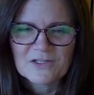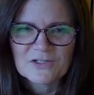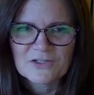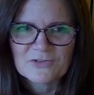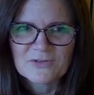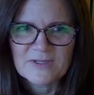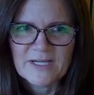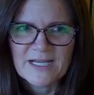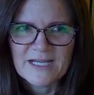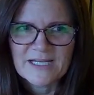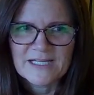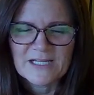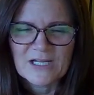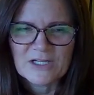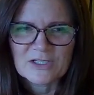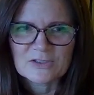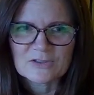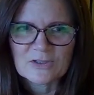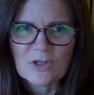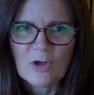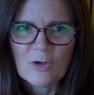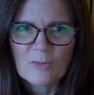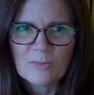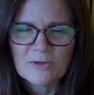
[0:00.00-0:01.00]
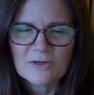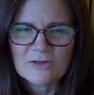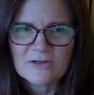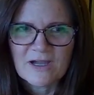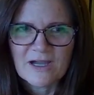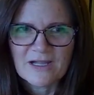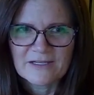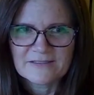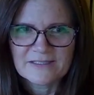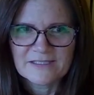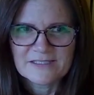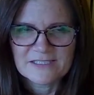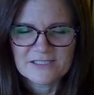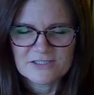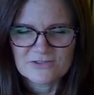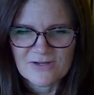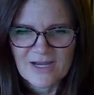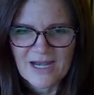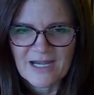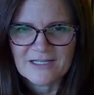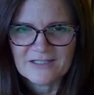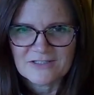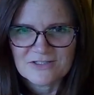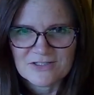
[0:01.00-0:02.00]
creating a global content
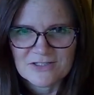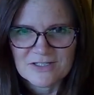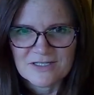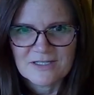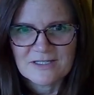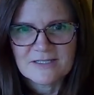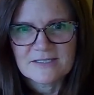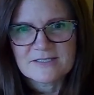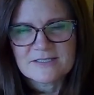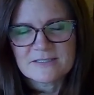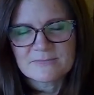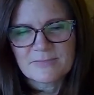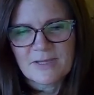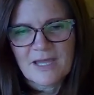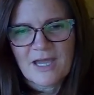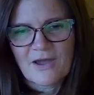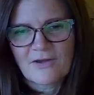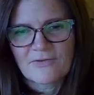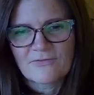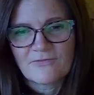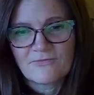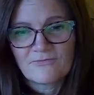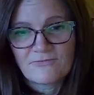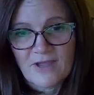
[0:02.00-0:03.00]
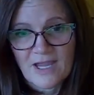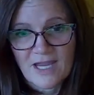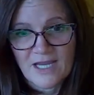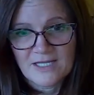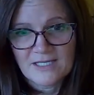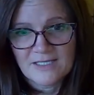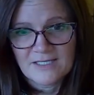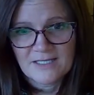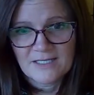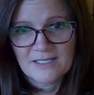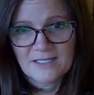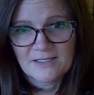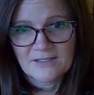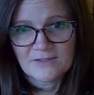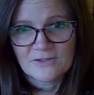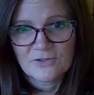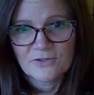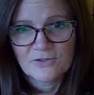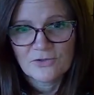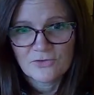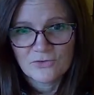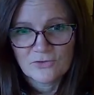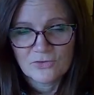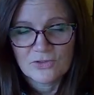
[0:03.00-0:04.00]
strategy is about finding
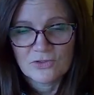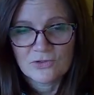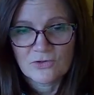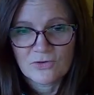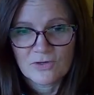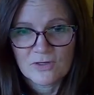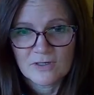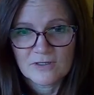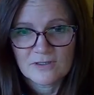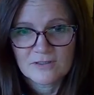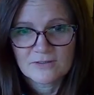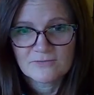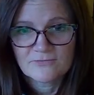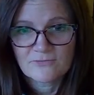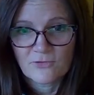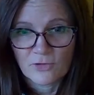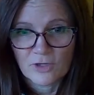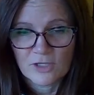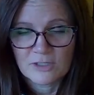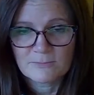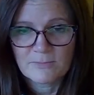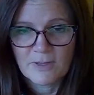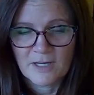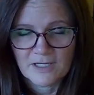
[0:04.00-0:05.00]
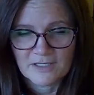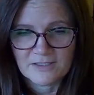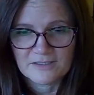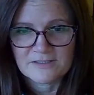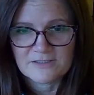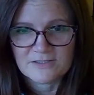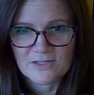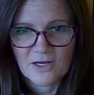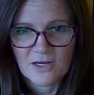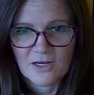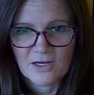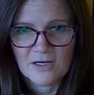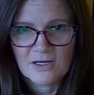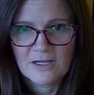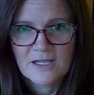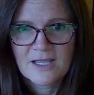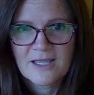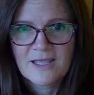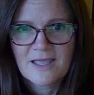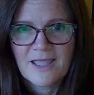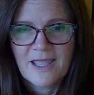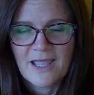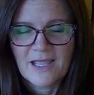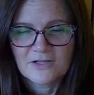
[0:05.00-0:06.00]
who your foreign markets are
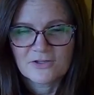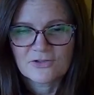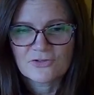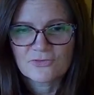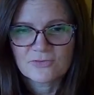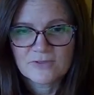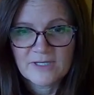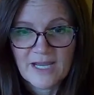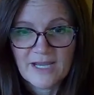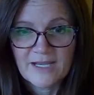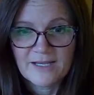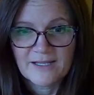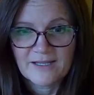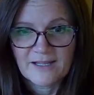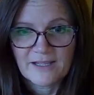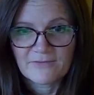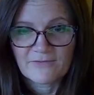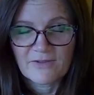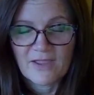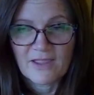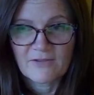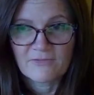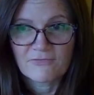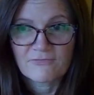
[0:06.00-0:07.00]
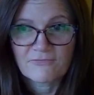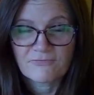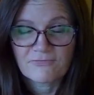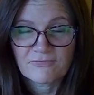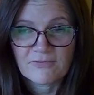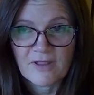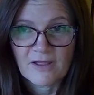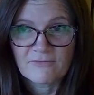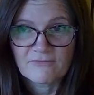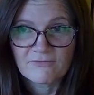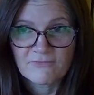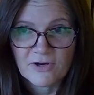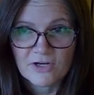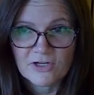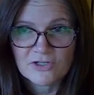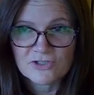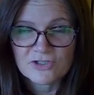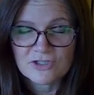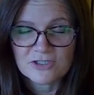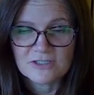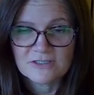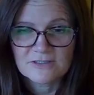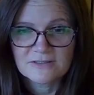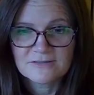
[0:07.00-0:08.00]
and creating a
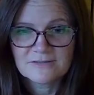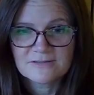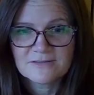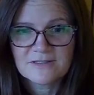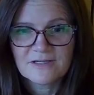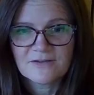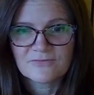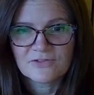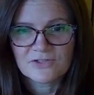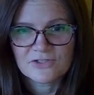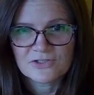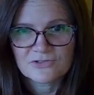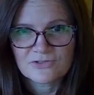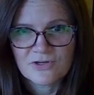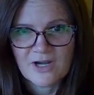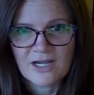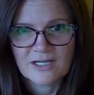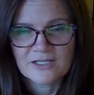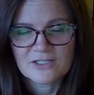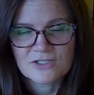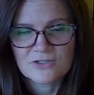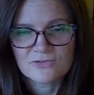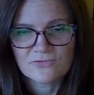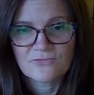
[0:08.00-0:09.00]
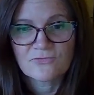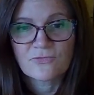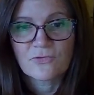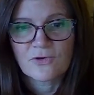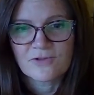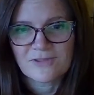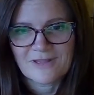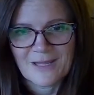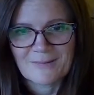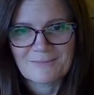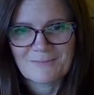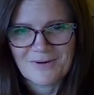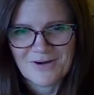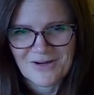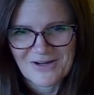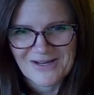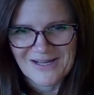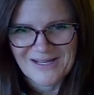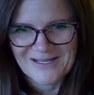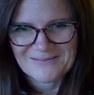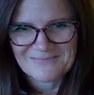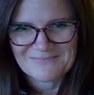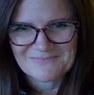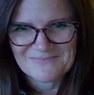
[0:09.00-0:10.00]
version of your strategy for that
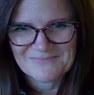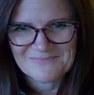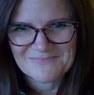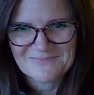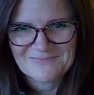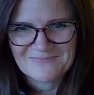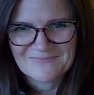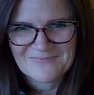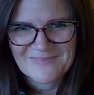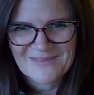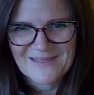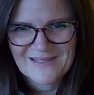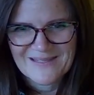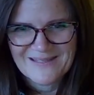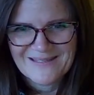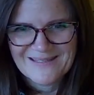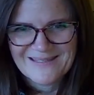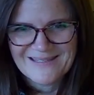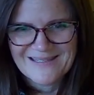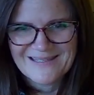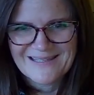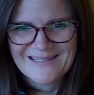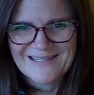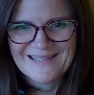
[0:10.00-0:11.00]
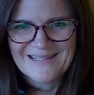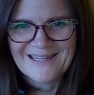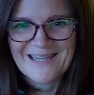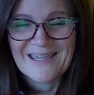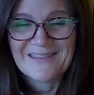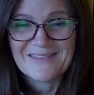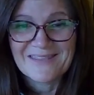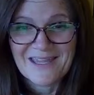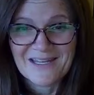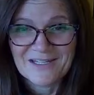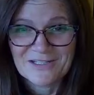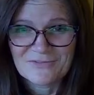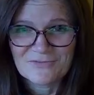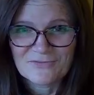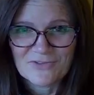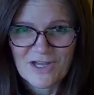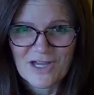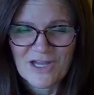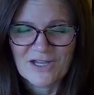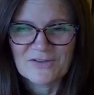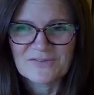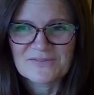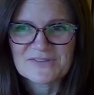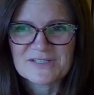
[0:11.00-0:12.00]
market. And that
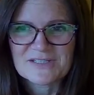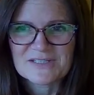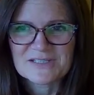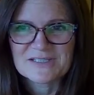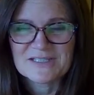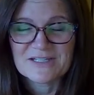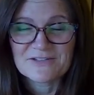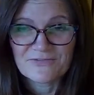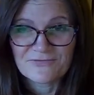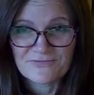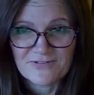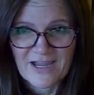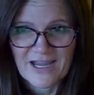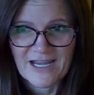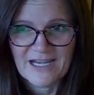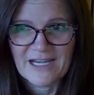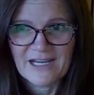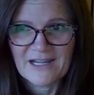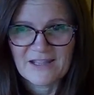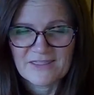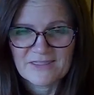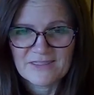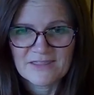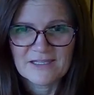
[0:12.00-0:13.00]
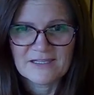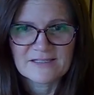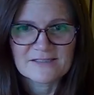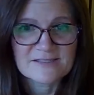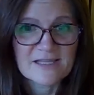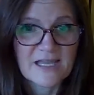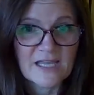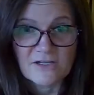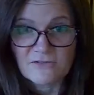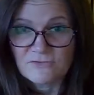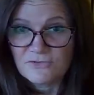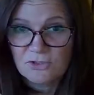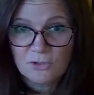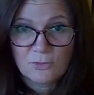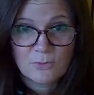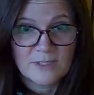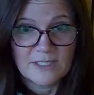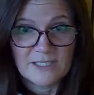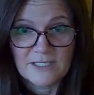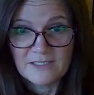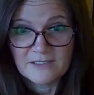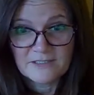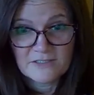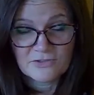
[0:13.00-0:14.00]
involves defining things like, do
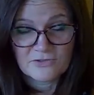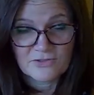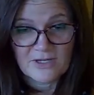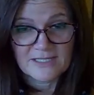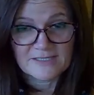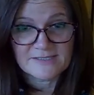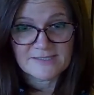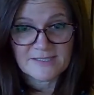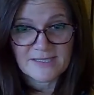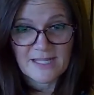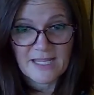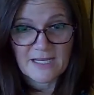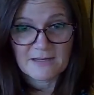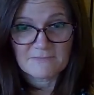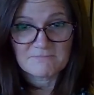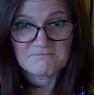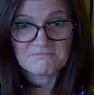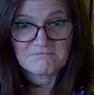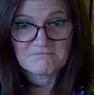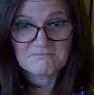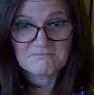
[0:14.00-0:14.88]
we need to translate?